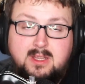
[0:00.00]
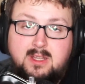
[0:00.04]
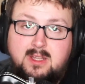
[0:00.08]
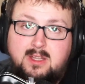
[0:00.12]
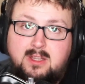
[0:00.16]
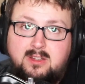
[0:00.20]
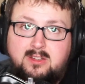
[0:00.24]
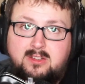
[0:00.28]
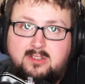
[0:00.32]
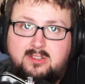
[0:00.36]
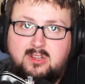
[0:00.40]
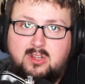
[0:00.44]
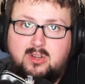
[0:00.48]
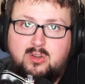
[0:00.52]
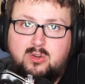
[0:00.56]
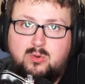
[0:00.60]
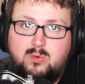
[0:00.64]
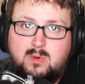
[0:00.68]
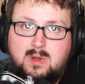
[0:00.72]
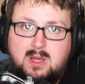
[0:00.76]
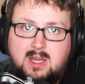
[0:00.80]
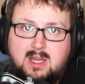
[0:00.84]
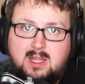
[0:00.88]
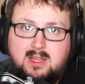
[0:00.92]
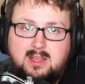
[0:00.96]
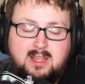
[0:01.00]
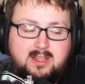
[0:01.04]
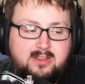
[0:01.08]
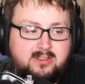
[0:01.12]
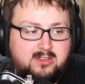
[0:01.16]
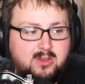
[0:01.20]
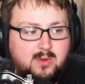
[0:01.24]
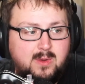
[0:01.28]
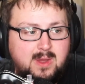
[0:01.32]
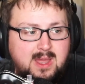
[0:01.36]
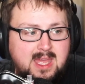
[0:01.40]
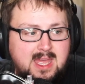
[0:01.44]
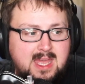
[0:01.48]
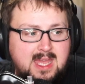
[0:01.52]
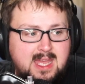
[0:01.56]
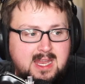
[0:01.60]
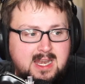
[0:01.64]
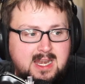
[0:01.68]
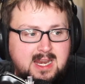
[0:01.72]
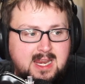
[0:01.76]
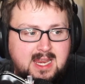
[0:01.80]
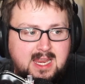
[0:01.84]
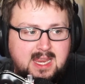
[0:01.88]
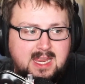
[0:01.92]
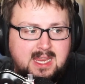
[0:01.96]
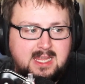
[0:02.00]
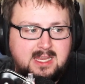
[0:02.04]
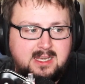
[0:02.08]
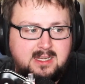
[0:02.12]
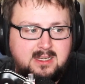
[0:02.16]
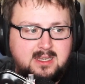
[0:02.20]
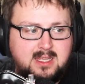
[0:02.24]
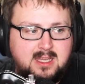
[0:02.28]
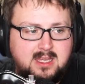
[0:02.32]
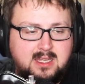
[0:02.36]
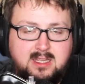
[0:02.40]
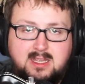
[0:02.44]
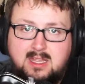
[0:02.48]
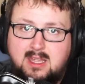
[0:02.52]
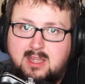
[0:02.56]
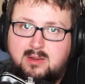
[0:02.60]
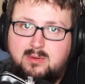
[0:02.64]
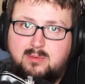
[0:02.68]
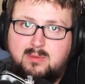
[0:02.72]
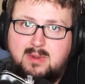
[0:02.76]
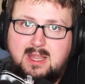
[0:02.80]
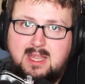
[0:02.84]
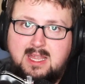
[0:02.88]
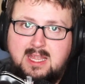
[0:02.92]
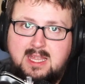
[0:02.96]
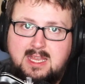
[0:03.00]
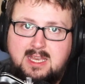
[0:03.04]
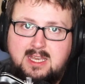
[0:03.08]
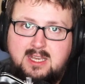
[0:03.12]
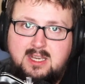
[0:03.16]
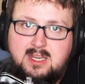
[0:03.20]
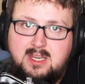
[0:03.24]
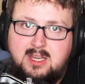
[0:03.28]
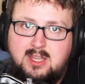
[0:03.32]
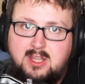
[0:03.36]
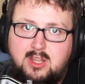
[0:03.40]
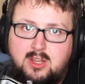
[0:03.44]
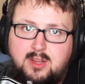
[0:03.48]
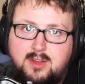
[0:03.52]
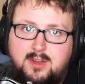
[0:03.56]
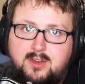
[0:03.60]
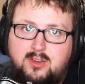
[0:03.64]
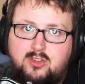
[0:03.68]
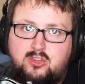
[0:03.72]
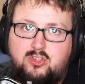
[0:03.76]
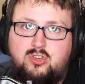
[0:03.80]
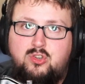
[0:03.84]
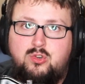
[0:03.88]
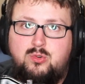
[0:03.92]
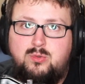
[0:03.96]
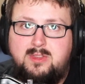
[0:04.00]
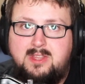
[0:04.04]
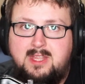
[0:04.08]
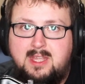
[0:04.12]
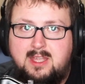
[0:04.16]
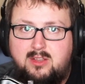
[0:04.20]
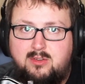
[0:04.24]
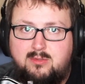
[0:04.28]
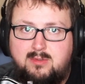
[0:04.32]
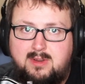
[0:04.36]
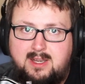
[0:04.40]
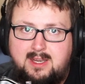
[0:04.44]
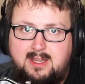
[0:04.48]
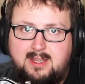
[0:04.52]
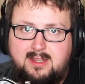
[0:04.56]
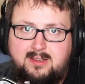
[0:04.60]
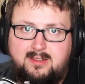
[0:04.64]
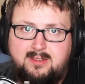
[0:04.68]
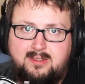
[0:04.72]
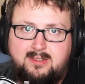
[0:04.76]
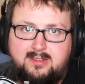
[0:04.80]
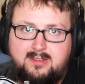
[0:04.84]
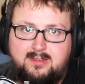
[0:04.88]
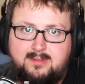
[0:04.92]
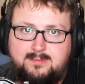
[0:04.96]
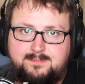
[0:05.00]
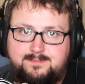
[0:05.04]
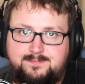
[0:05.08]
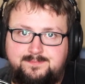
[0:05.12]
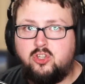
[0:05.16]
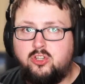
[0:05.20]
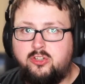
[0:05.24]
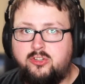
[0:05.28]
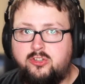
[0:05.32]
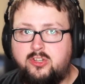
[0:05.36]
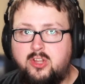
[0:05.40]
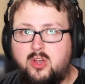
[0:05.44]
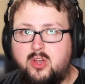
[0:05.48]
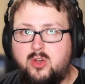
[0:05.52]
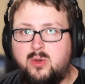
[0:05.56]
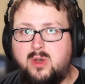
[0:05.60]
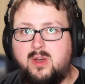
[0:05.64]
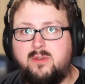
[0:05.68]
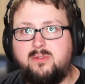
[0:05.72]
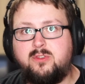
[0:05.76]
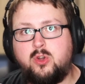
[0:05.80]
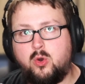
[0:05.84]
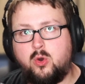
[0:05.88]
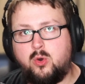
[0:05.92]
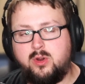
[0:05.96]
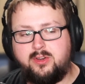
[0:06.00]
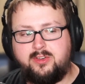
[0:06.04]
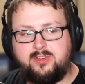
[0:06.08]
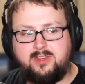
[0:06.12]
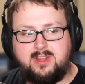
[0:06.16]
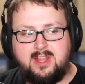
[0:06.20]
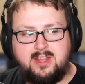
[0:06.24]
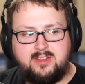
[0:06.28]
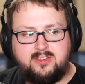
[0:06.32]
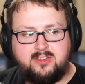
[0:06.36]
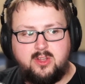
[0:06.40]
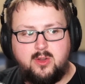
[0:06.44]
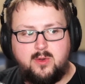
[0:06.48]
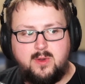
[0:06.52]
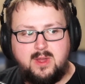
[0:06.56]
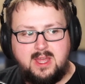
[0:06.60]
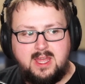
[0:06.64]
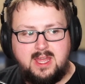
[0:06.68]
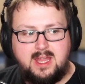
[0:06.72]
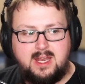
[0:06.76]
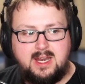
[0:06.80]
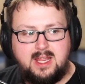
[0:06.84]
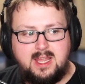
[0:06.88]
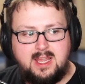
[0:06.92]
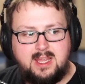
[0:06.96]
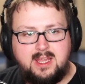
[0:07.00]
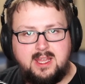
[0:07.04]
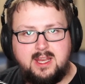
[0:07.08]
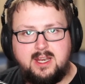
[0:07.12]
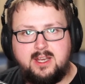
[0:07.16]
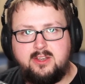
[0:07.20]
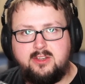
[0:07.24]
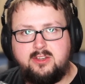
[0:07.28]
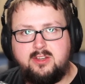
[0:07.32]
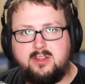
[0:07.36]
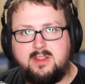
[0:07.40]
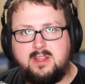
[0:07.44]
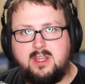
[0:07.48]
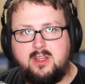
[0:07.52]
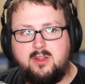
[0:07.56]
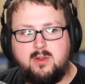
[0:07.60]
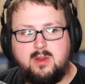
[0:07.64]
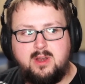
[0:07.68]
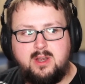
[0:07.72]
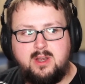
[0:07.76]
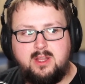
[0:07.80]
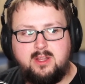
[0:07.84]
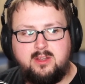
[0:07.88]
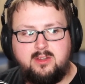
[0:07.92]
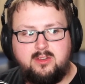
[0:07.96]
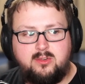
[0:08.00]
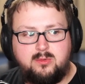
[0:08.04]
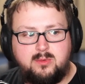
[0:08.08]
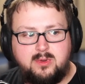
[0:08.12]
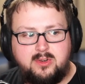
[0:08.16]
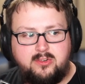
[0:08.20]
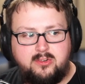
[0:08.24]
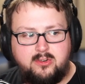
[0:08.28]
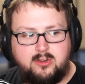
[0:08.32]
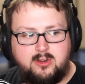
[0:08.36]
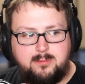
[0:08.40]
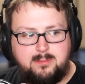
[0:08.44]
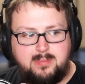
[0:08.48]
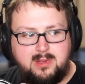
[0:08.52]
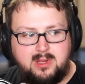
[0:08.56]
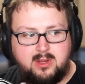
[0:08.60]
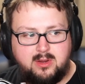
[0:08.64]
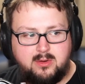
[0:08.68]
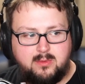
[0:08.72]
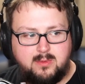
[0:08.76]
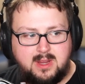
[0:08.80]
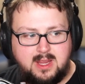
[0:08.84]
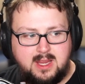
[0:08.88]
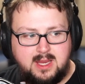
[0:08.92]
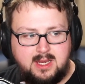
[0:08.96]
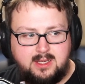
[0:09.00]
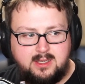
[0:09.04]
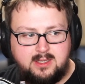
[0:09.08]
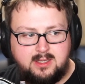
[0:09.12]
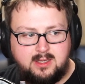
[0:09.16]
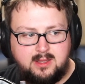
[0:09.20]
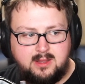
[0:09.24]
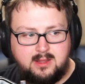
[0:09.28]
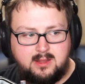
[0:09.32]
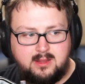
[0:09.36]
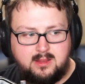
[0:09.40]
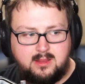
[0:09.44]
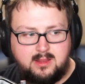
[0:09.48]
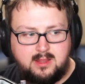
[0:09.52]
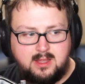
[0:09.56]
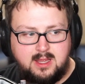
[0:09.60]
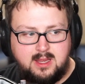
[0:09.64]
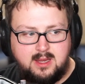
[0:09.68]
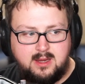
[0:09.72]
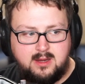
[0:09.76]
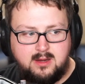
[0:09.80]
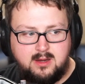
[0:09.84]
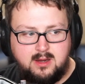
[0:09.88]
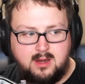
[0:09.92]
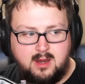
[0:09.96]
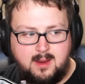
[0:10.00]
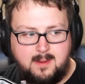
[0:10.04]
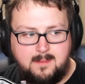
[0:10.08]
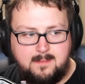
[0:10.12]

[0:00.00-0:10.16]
So let's go ahead and get right into the ingredients. So, of course, let's go ahead and get into the ingredients, which should appear right there.